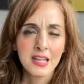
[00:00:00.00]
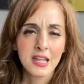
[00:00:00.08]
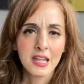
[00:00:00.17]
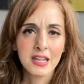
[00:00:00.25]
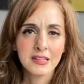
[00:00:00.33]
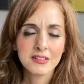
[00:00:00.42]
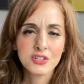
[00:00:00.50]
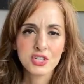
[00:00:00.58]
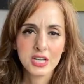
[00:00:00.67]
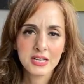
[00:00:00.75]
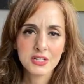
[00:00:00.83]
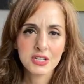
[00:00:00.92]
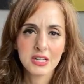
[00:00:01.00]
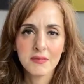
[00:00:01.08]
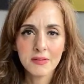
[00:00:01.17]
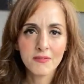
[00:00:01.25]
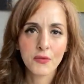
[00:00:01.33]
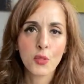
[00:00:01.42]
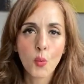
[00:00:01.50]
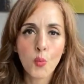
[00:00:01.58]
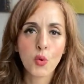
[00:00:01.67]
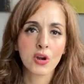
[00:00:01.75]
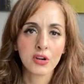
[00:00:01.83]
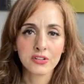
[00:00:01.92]
it's changed even for the
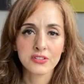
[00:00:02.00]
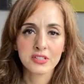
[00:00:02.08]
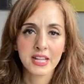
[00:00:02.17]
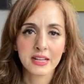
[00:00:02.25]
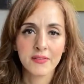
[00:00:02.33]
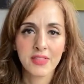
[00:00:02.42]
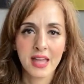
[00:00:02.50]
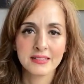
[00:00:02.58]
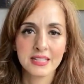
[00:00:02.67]
worse, like if that's